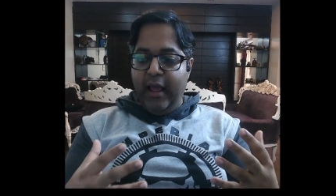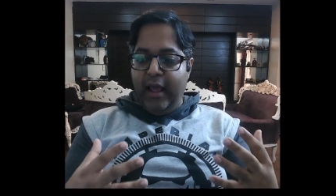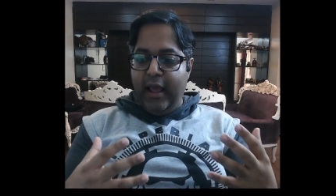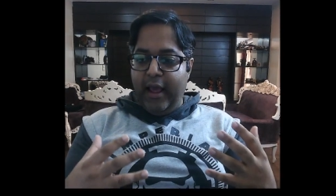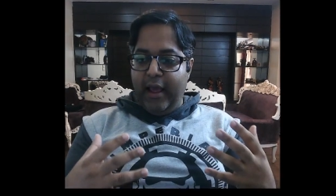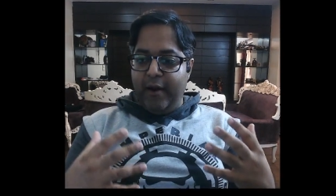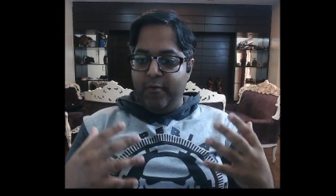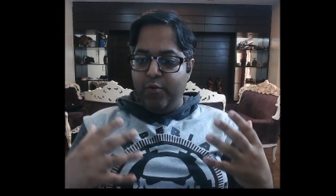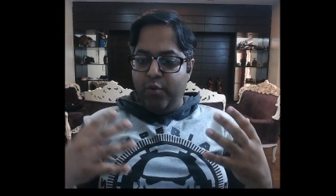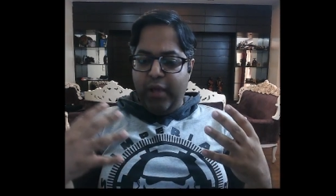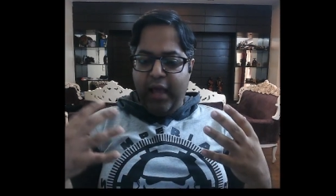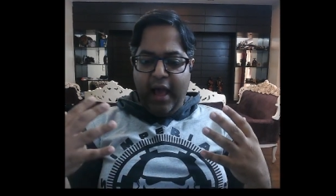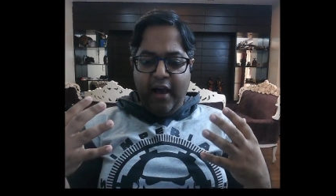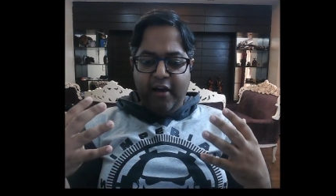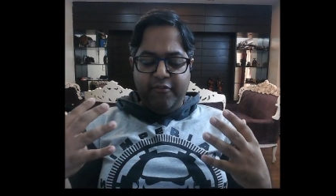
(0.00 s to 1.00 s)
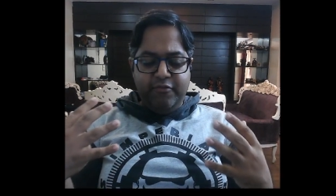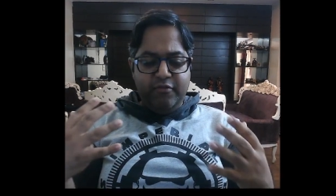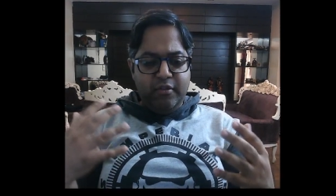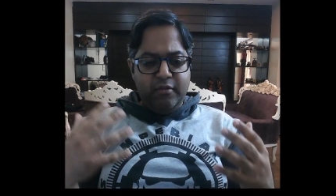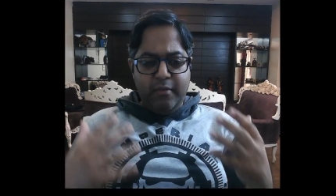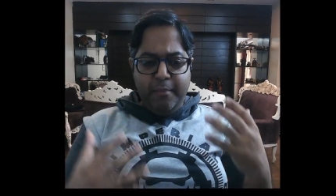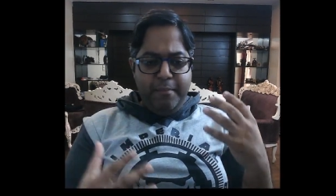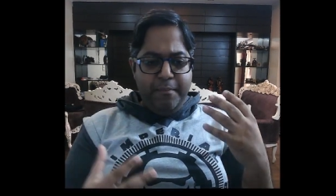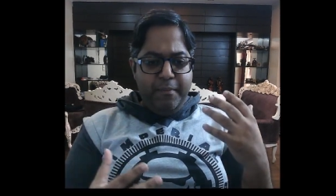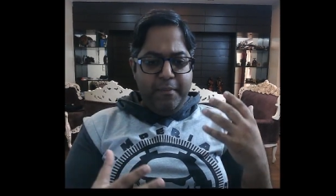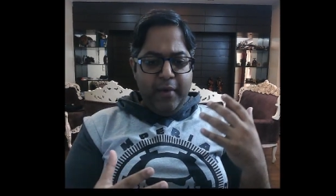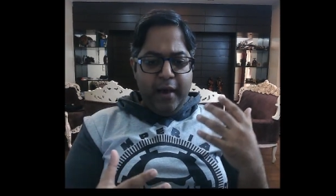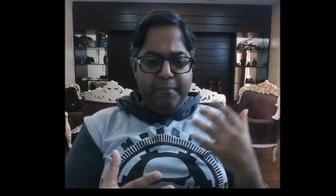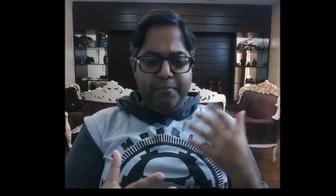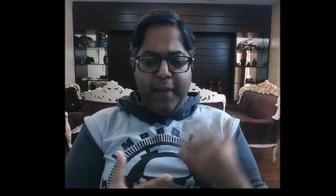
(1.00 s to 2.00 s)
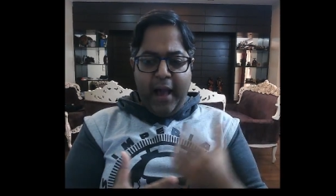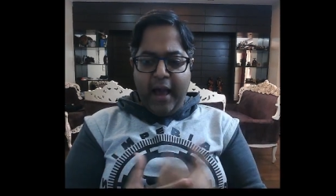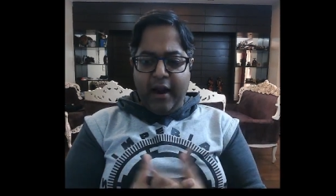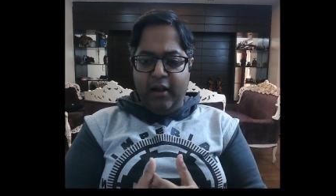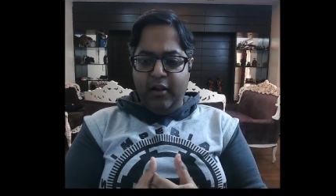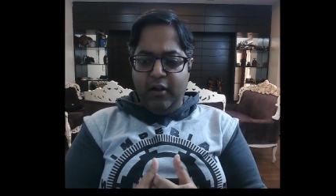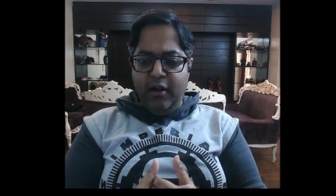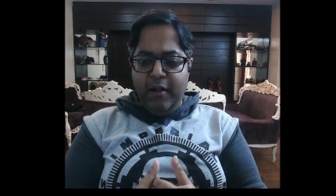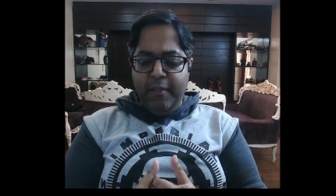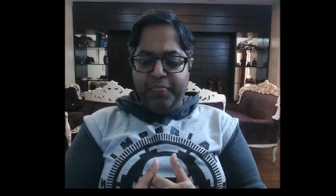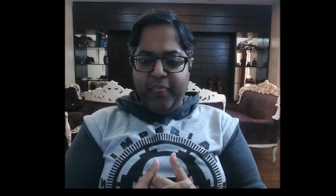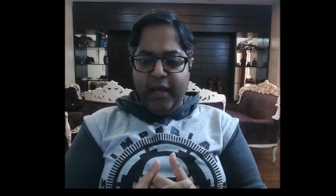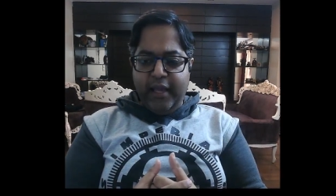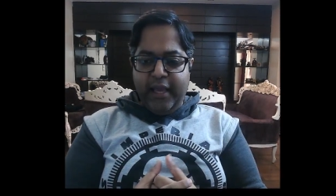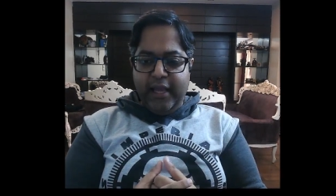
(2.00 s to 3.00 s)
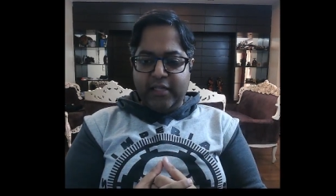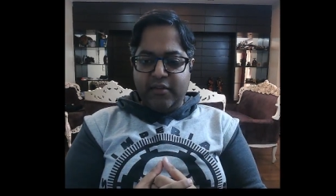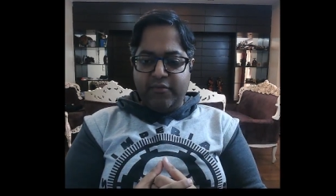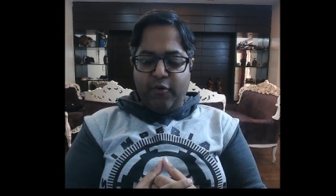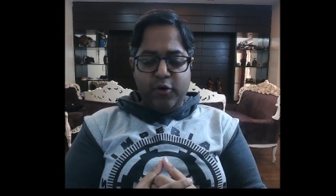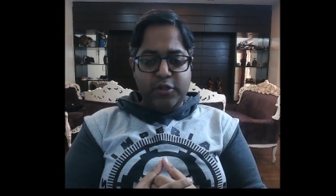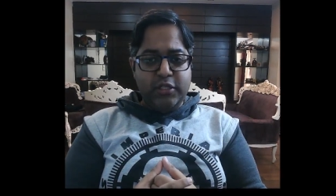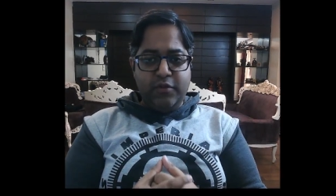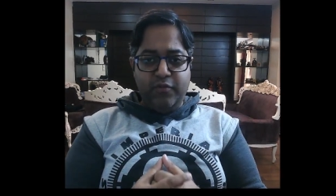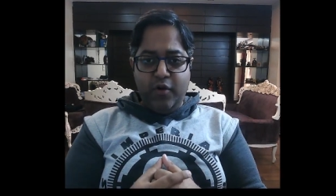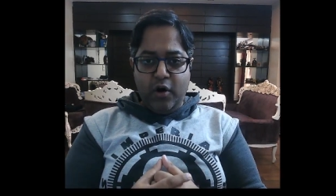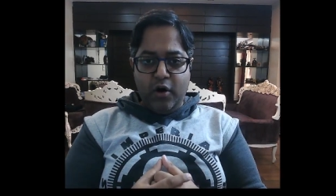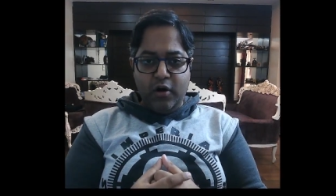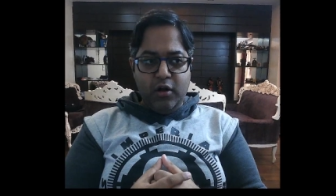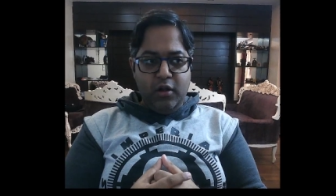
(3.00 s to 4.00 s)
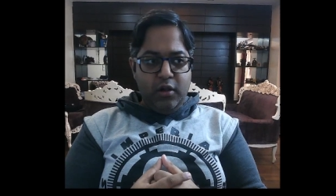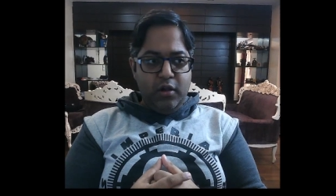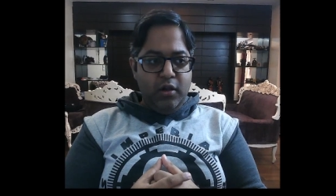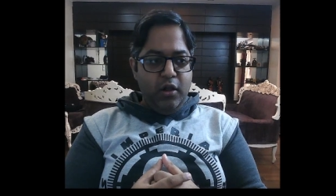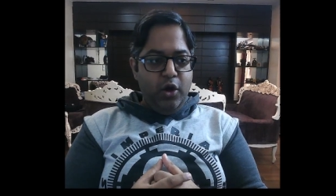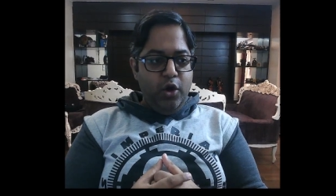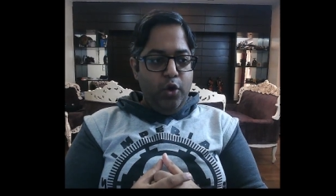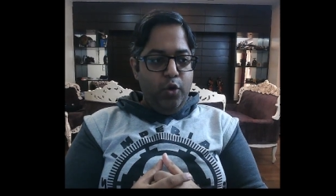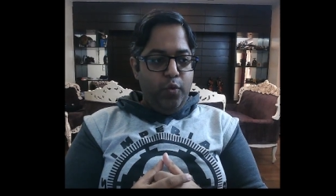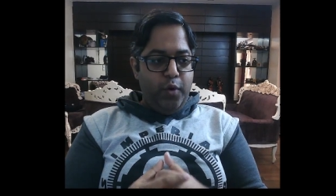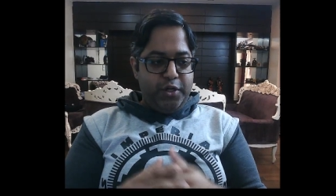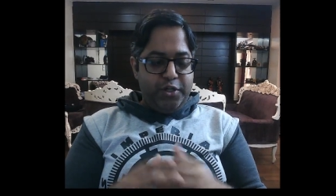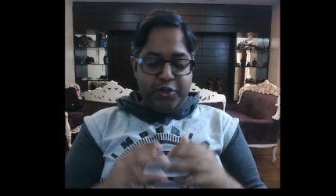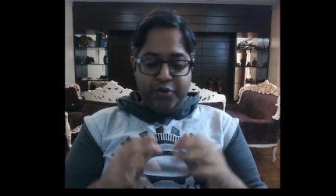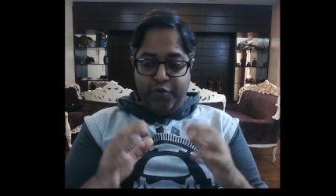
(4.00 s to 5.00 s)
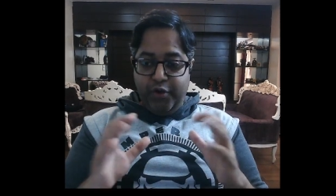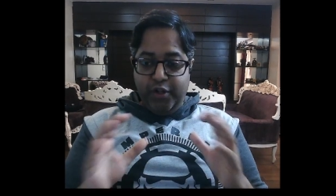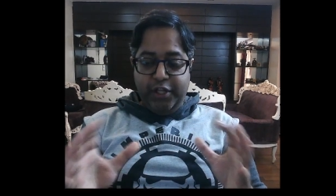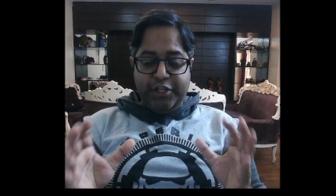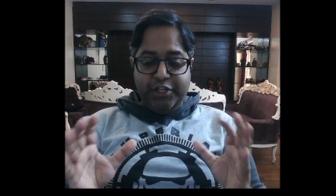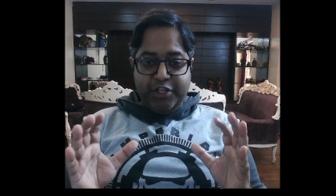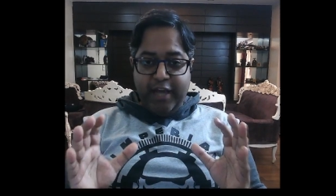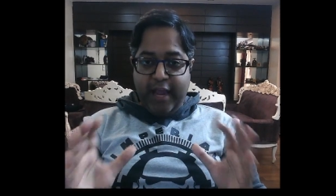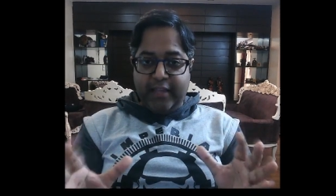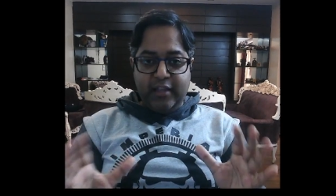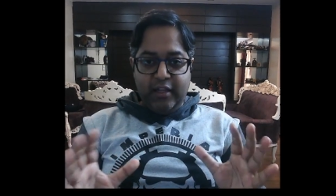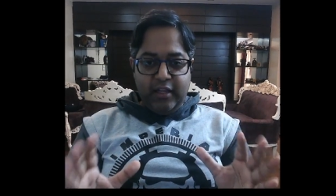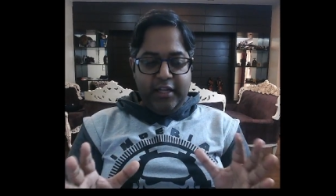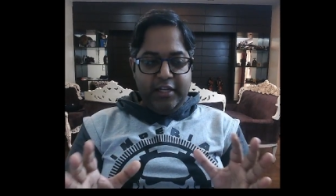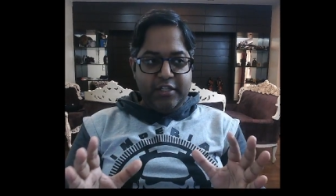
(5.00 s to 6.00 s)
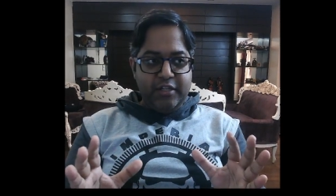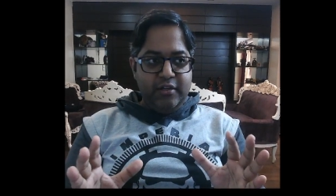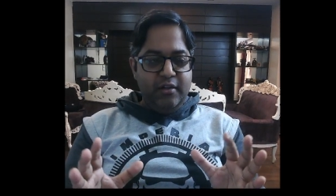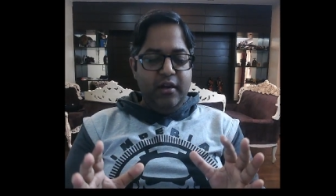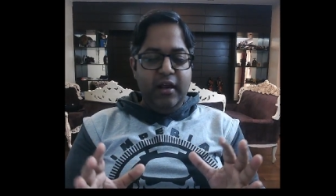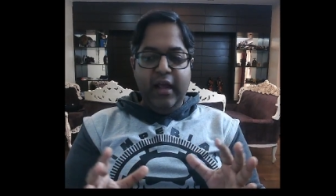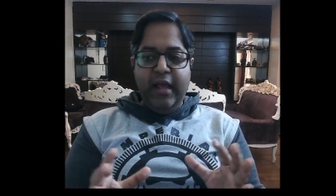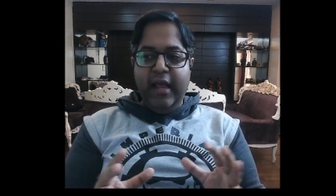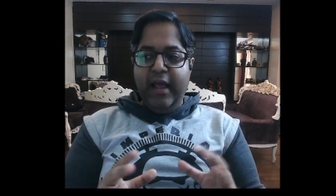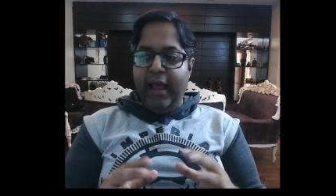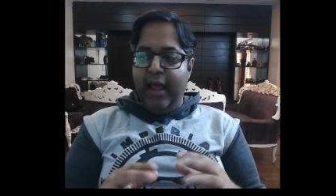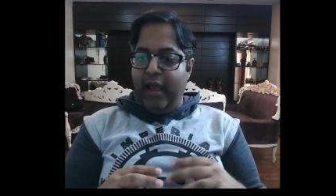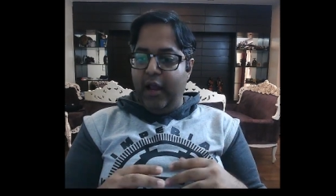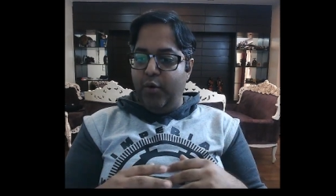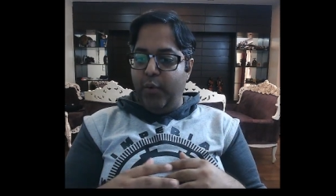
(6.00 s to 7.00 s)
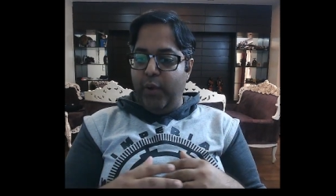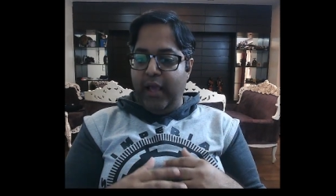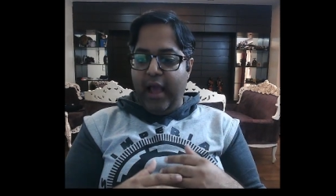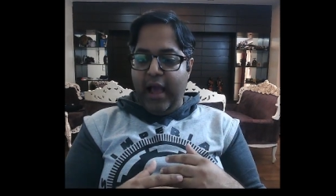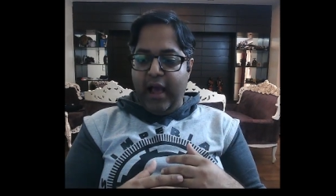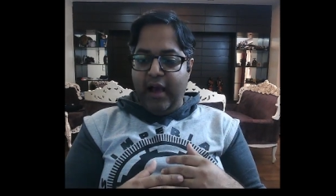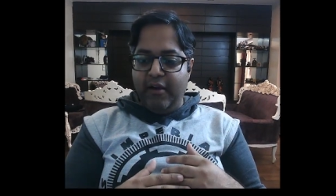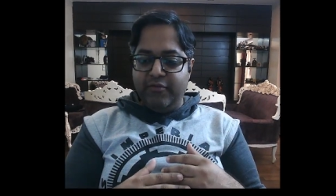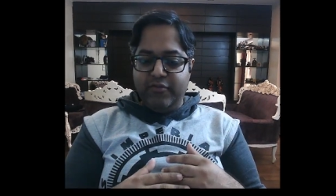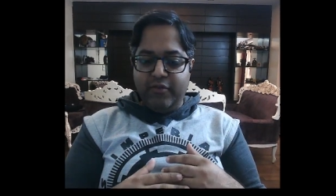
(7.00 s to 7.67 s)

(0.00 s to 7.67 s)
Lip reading: And we have a battle against the forces of Nurgle, which really shake the Legion, and we have